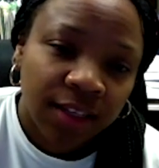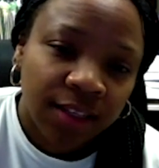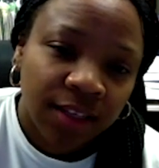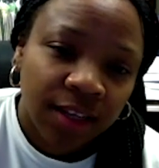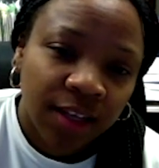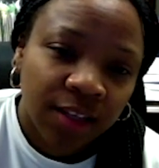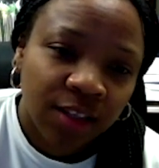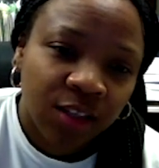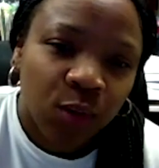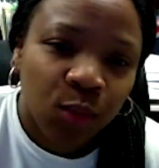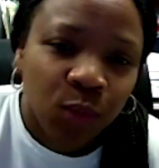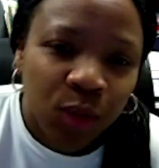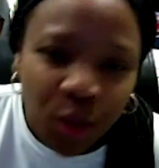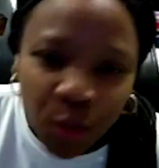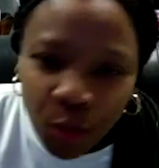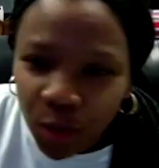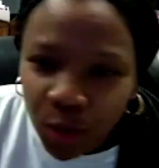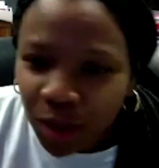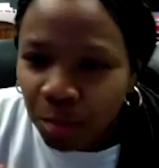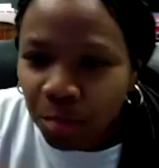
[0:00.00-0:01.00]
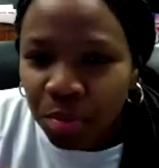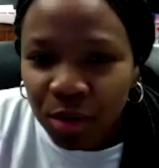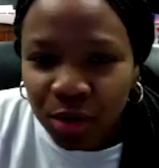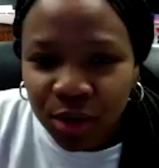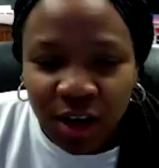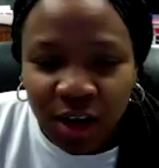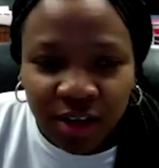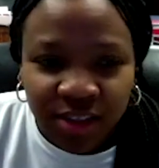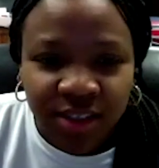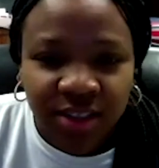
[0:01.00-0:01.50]
And so we don't want to put
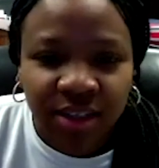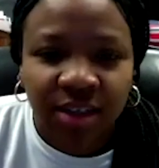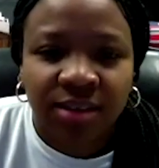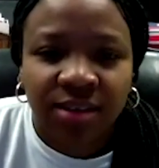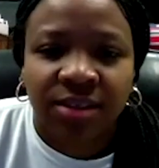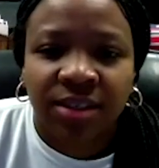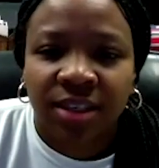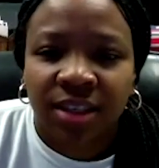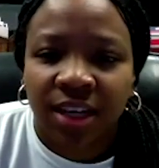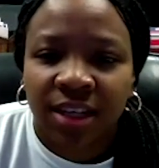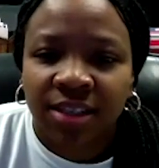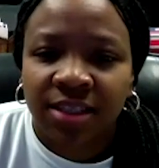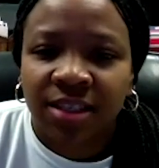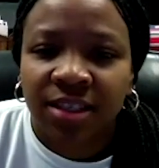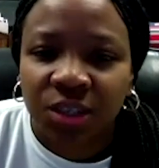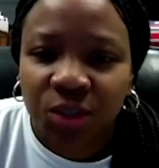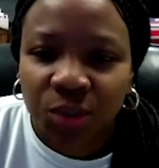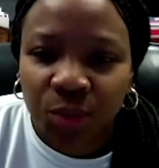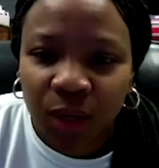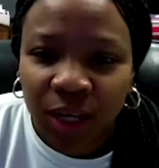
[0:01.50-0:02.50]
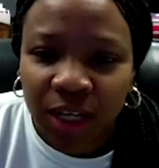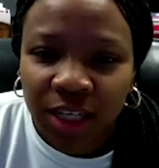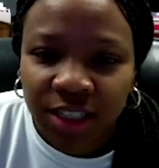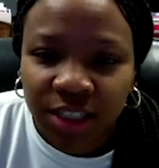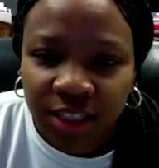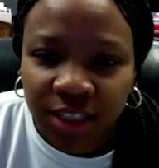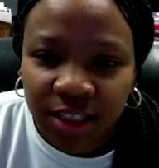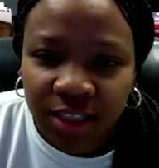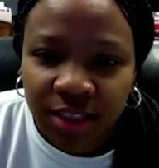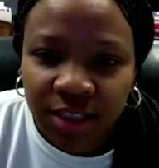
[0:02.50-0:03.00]
ourselves in that
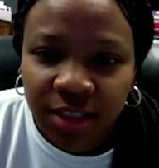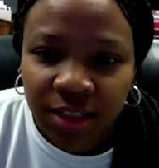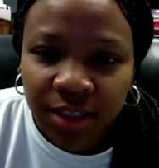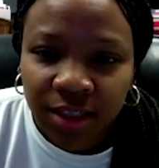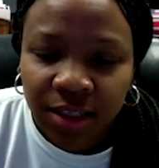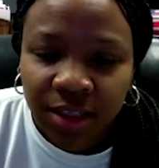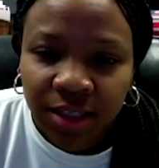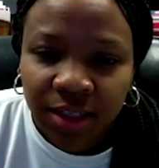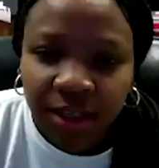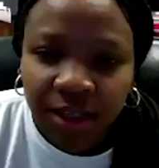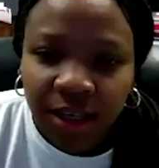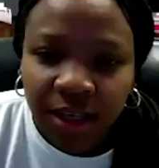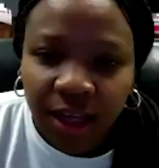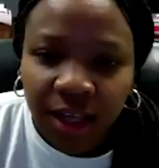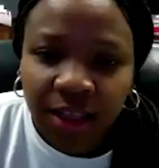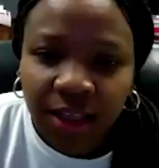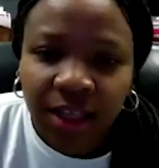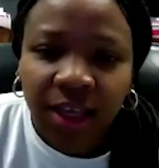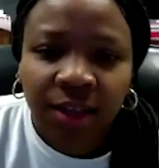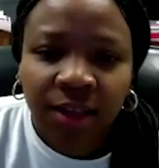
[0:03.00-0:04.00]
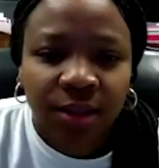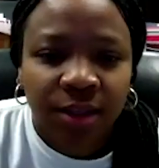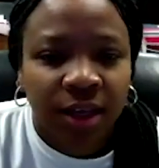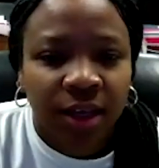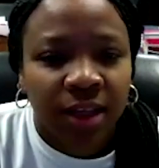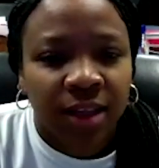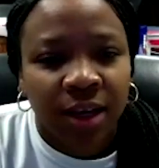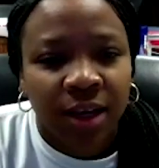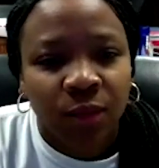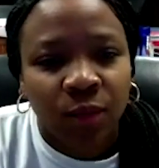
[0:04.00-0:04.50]
situation. And
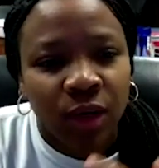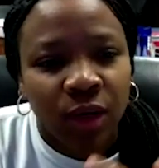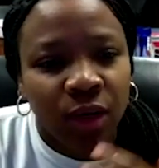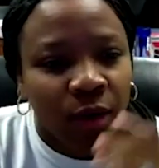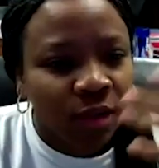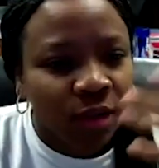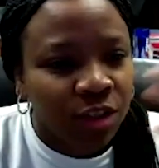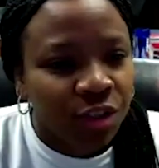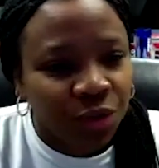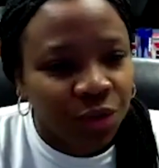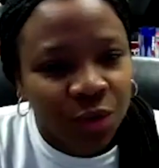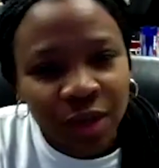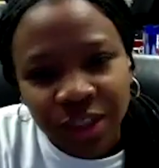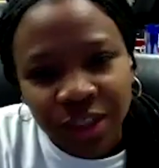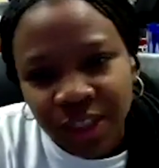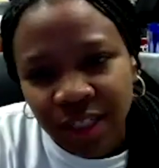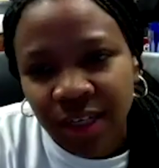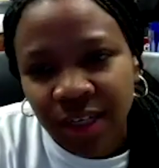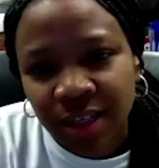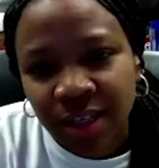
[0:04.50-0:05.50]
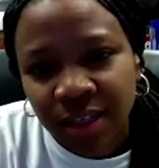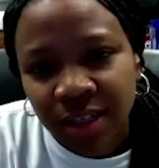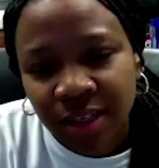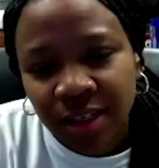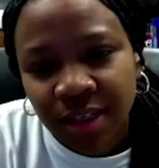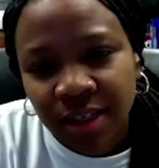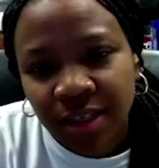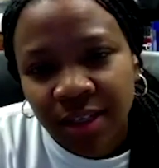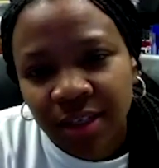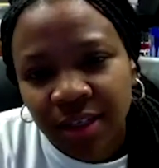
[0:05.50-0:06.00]
then we go to Georgia
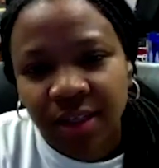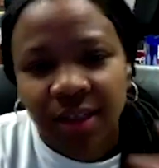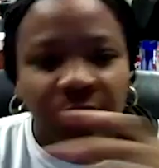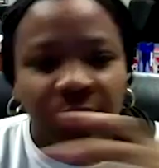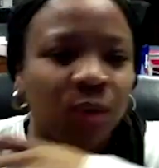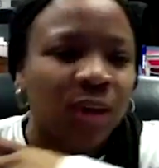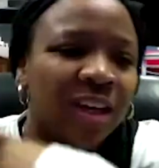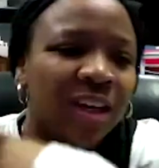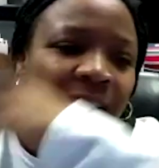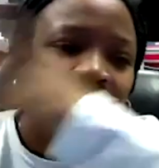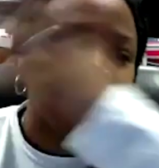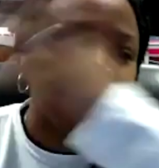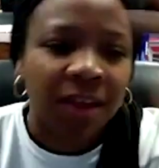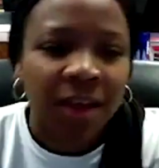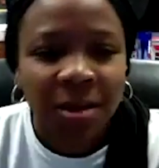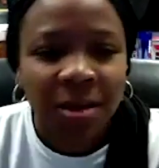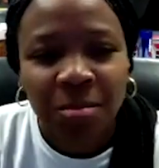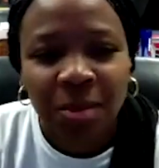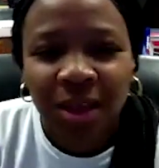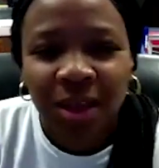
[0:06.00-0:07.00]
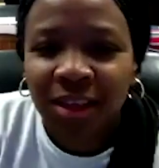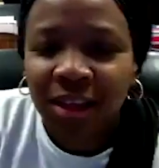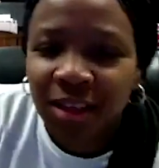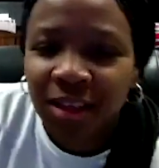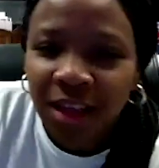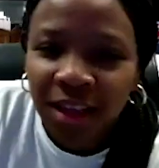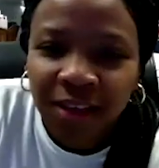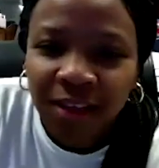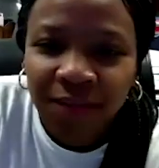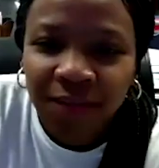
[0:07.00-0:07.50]
and we give them, and they're
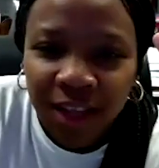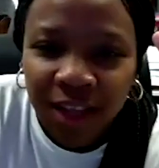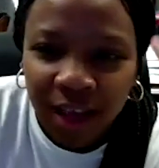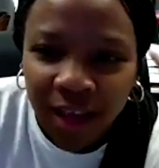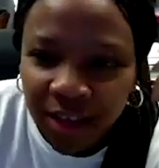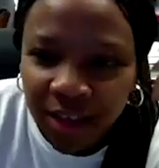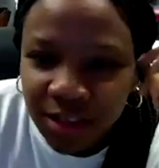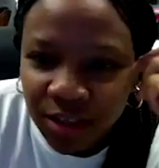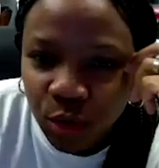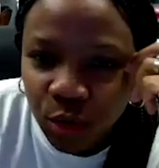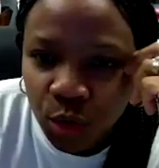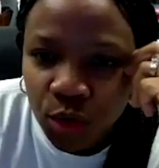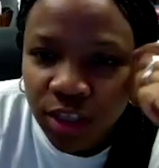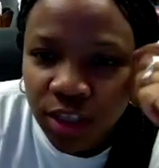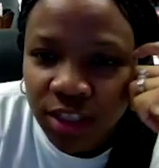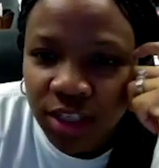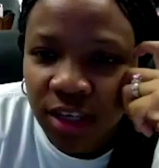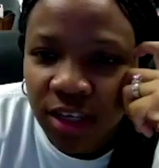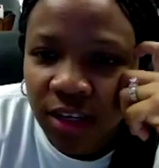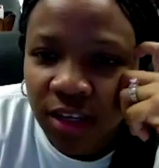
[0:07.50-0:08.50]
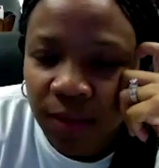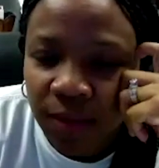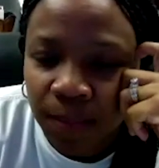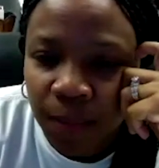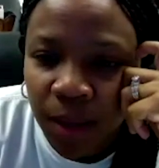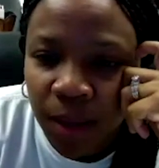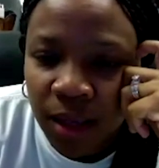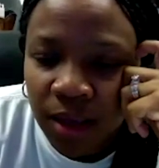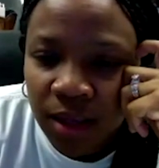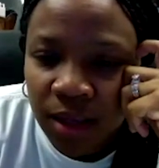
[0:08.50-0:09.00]
not even a high scoring team.
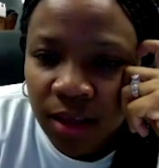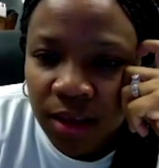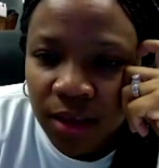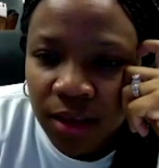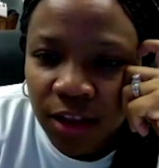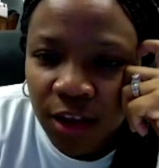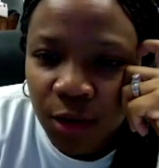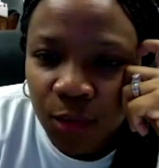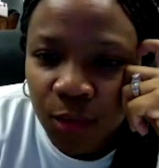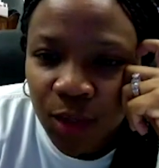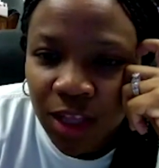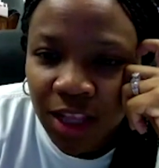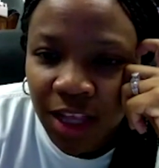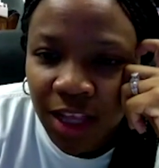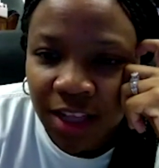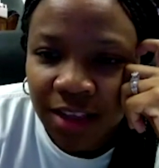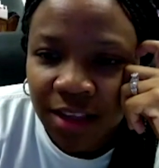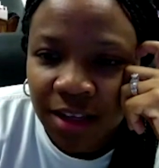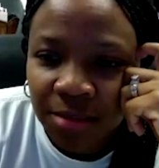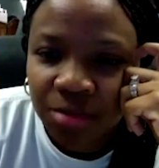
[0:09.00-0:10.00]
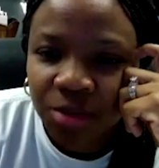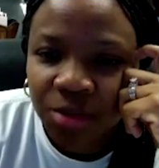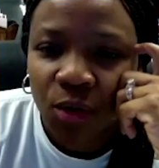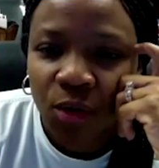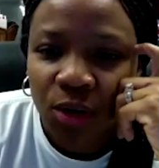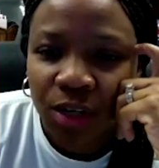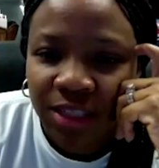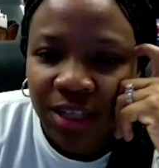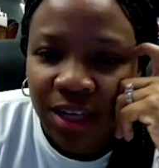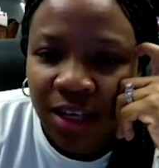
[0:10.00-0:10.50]
You know, we let them
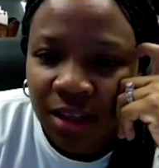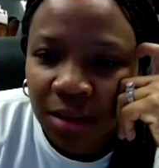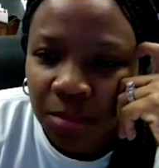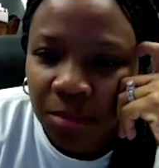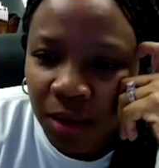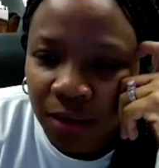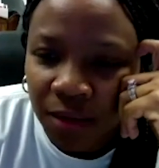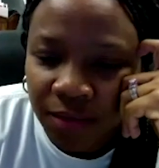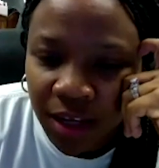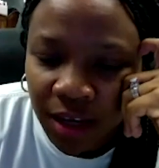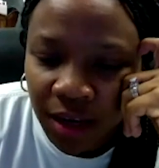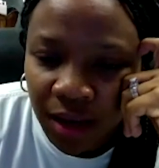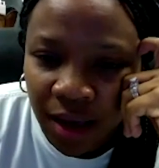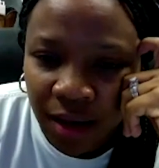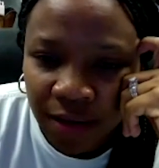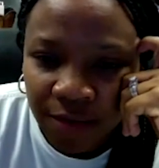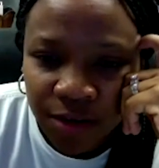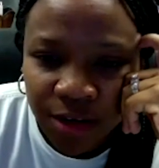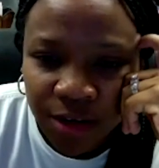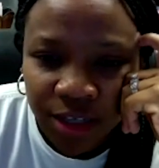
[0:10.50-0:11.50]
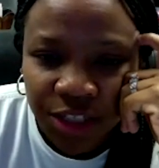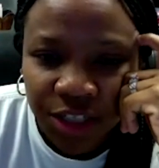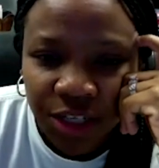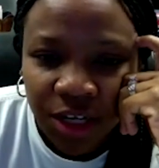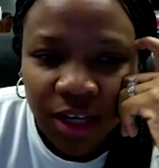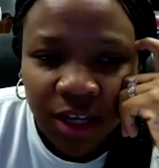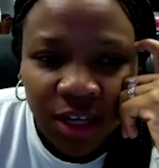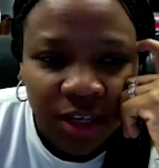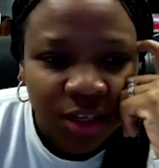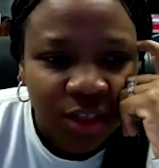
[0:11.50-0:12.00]
score 10 above their average.
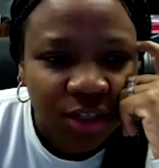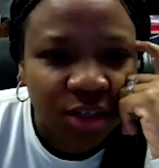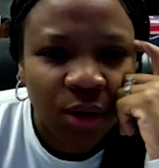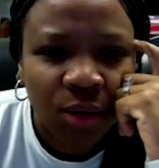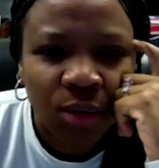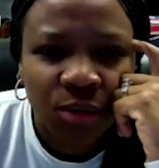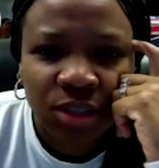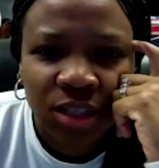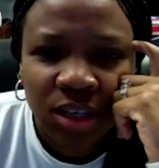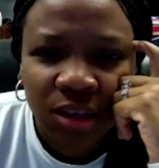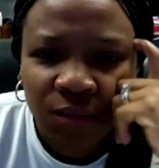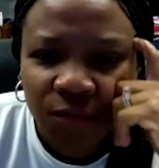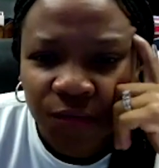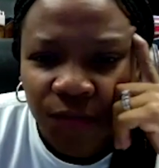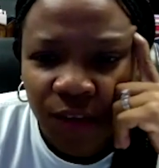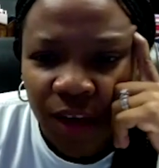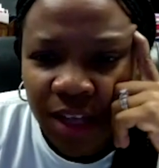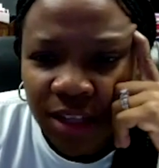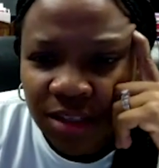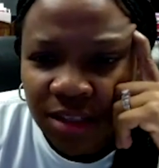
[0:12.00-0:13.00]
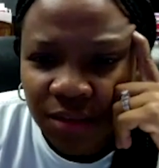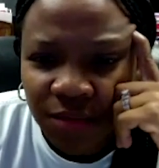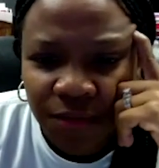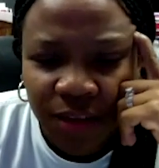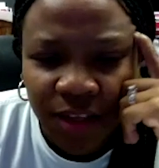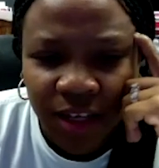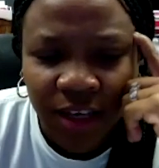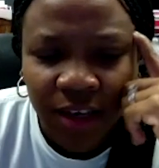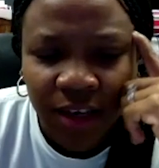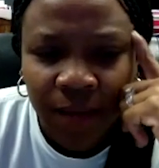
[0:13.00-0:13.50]
So
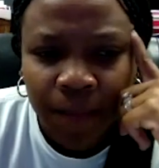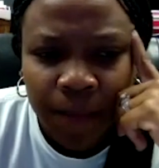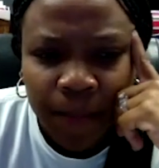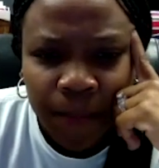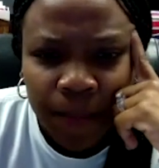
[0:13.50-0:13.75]
defensively,